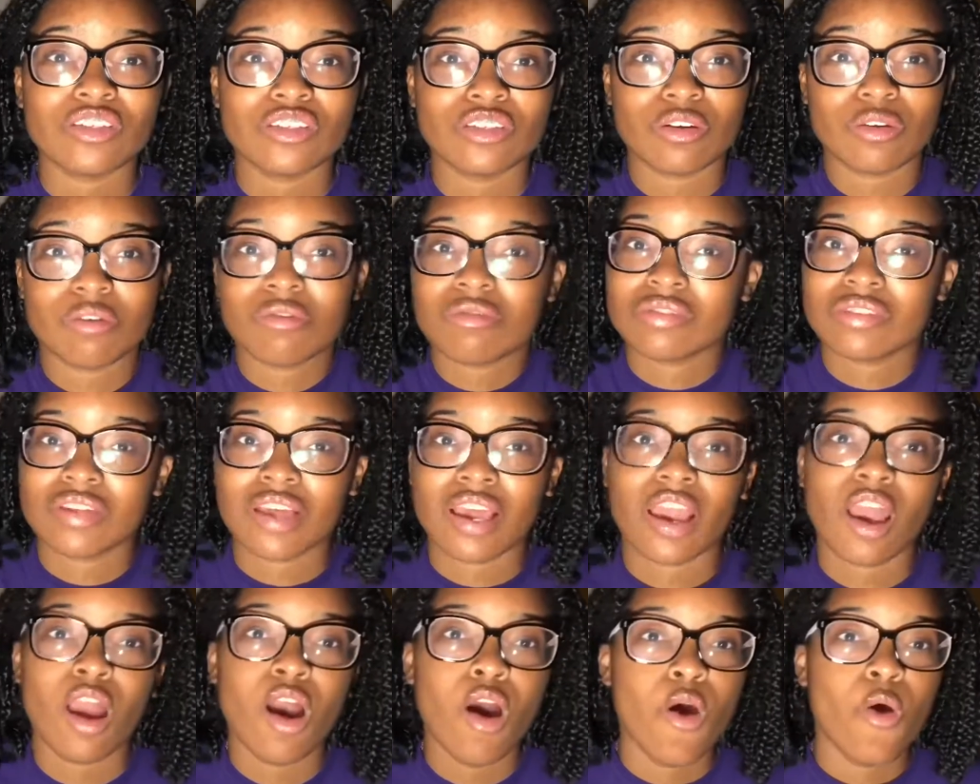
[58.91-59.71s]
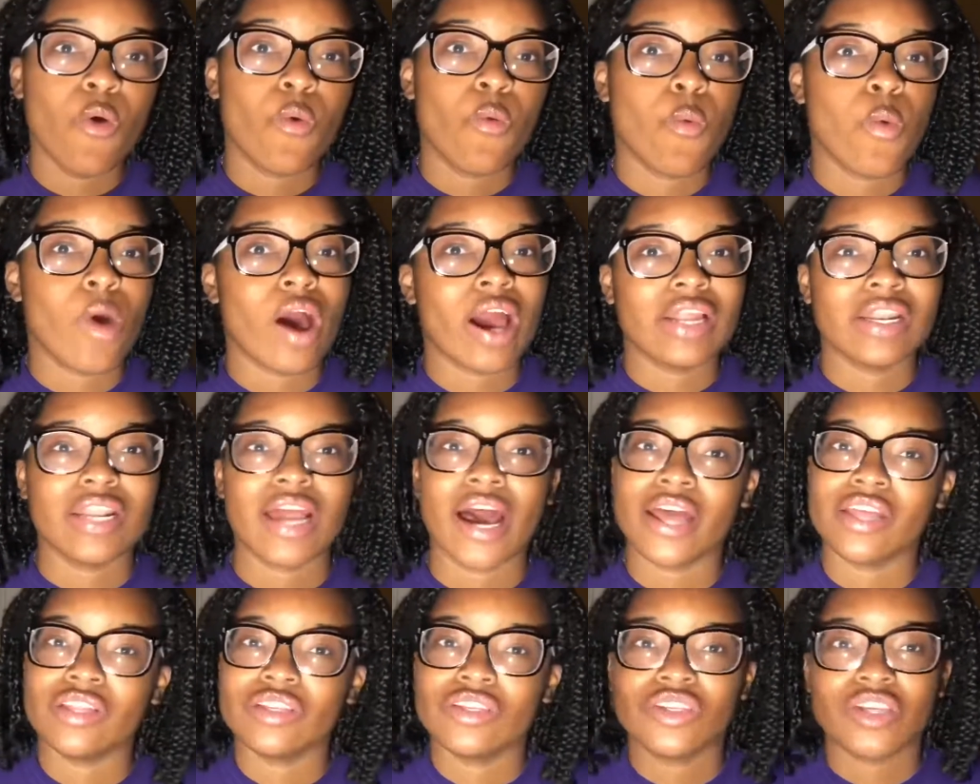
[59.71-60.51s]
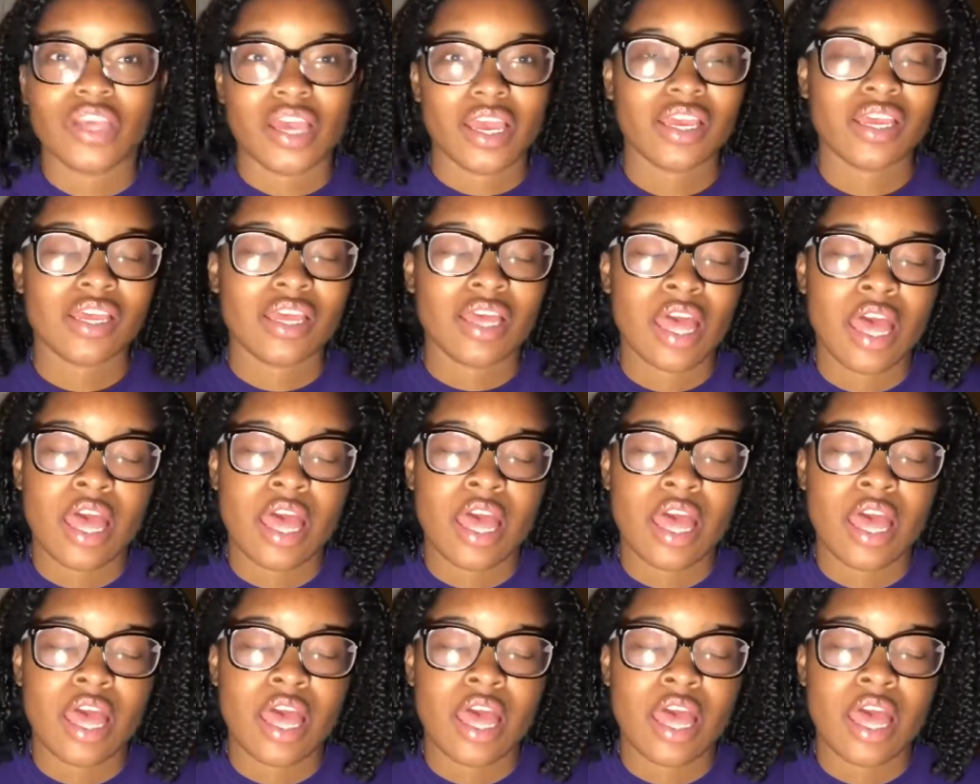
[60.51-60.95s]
So it was like, why not check